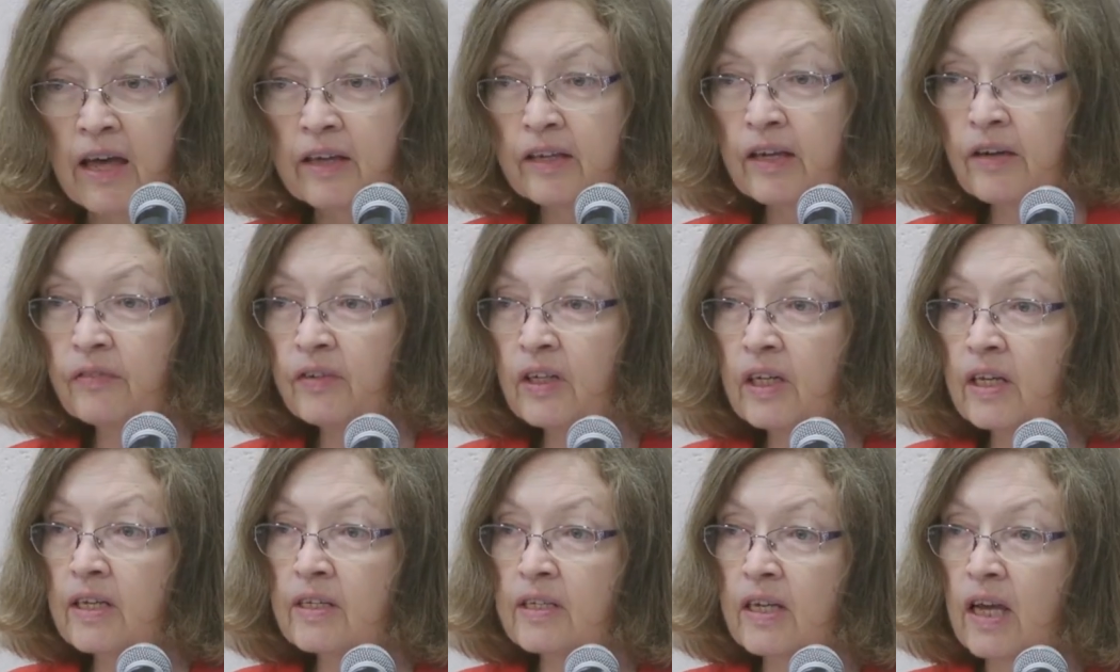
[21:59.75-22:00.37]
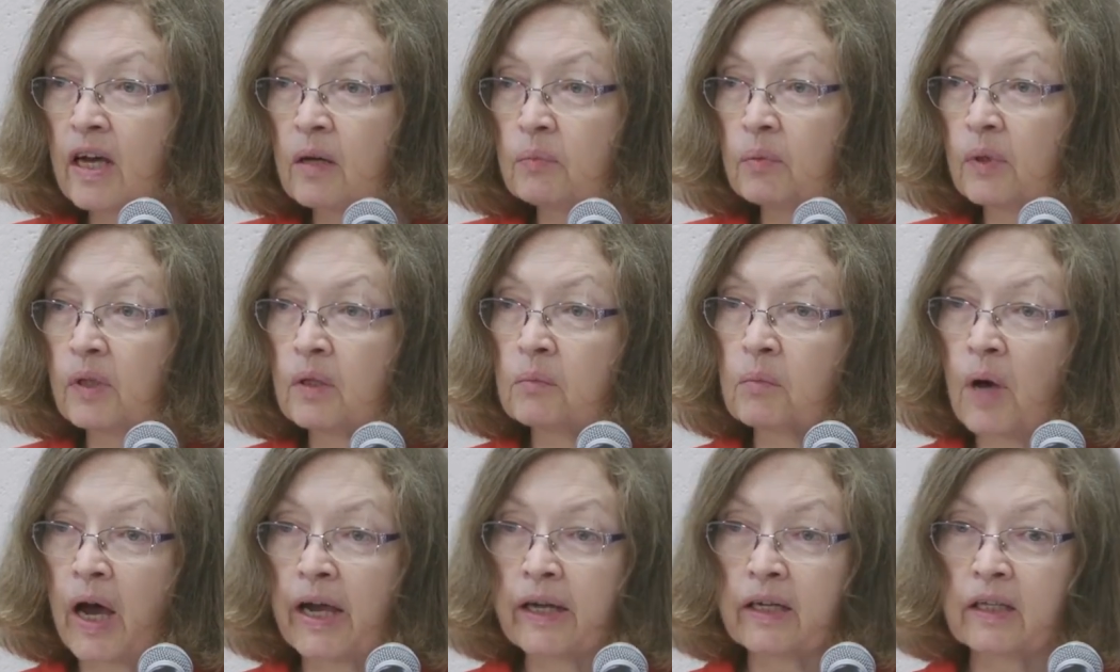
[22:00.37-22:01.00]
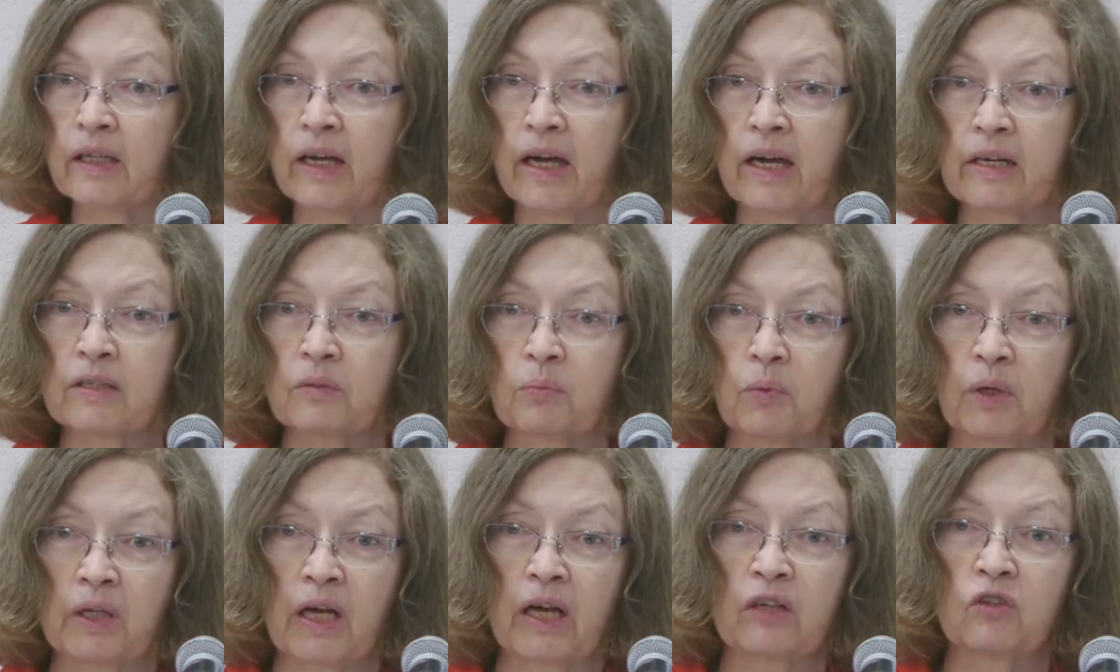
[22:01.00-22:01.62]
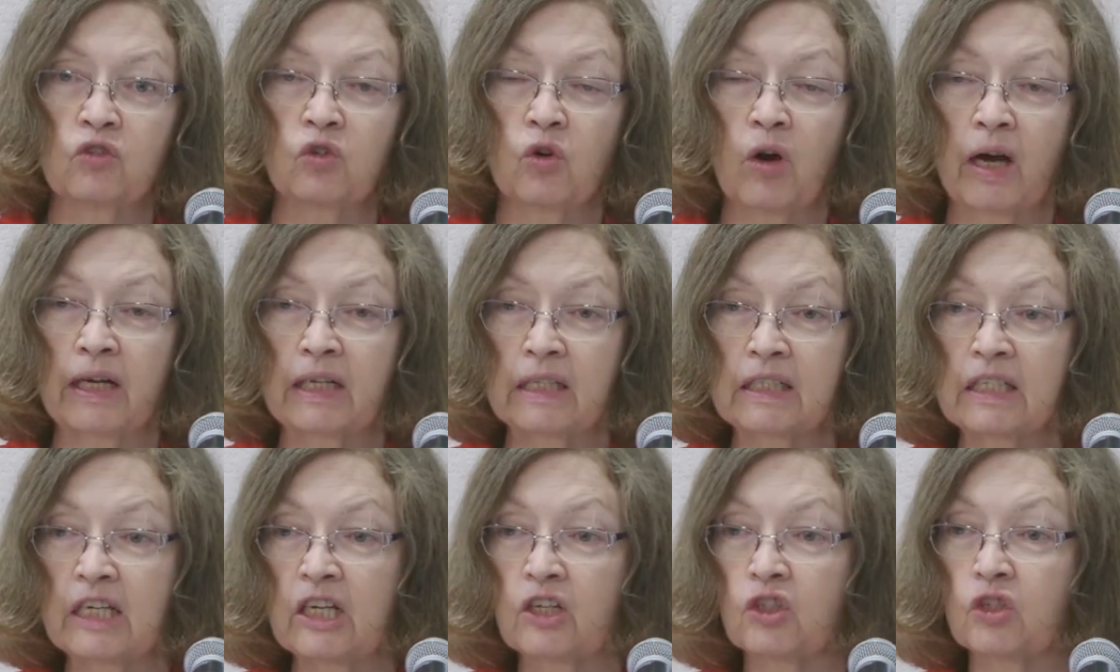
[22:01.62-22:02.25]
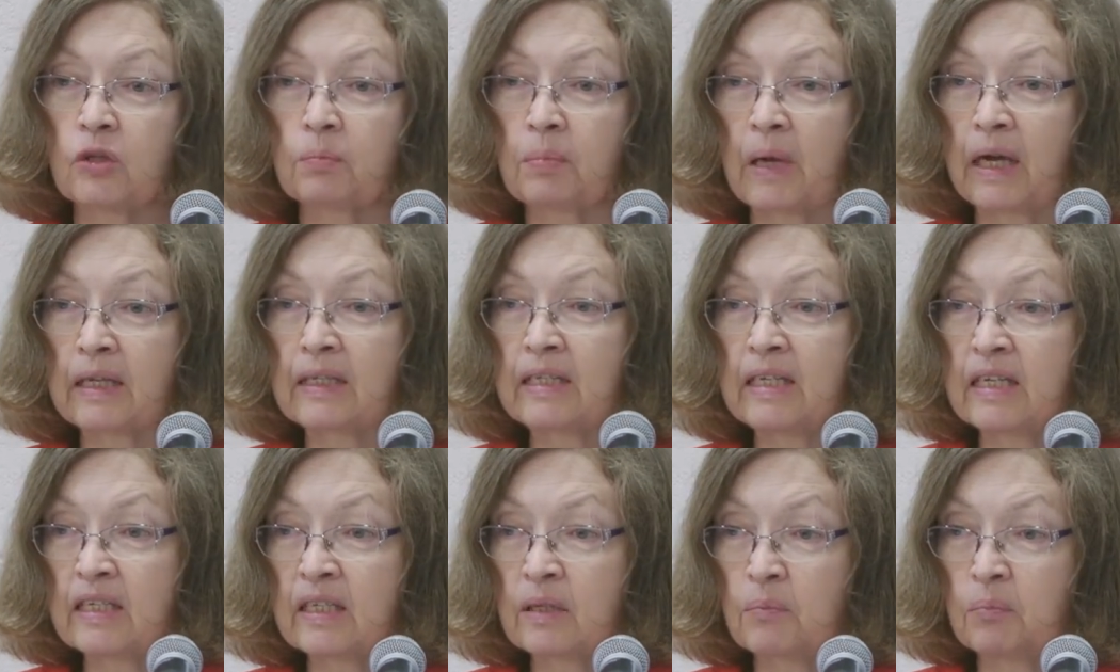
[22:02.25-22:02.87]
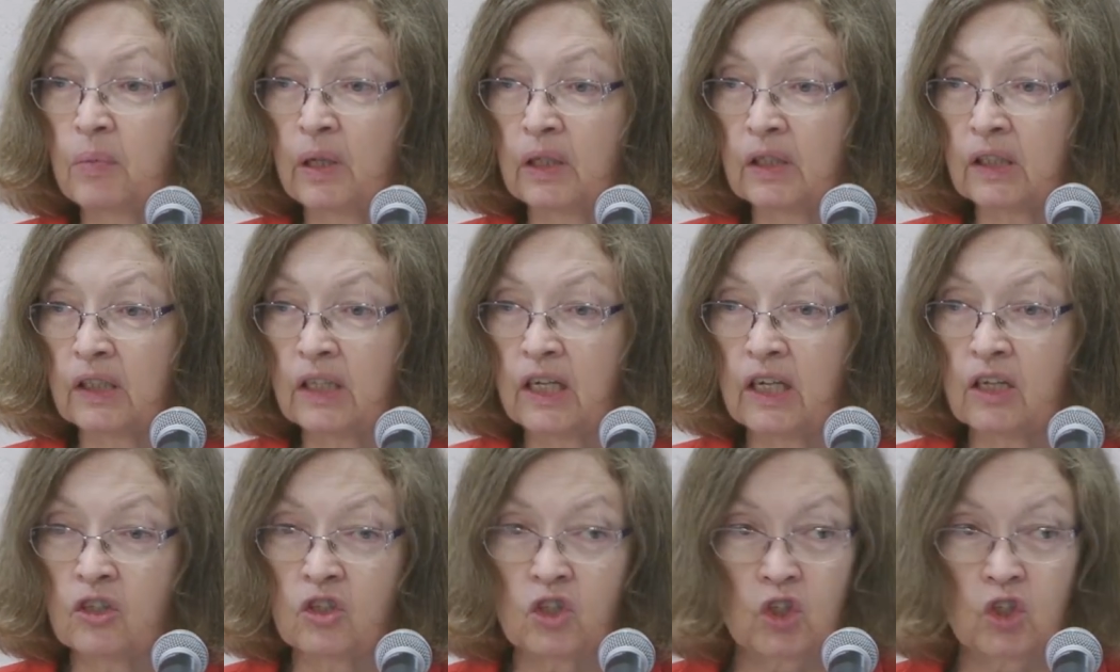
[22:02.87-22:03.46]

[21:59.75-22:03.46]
Give you an example. In my class, when I try to teach about disability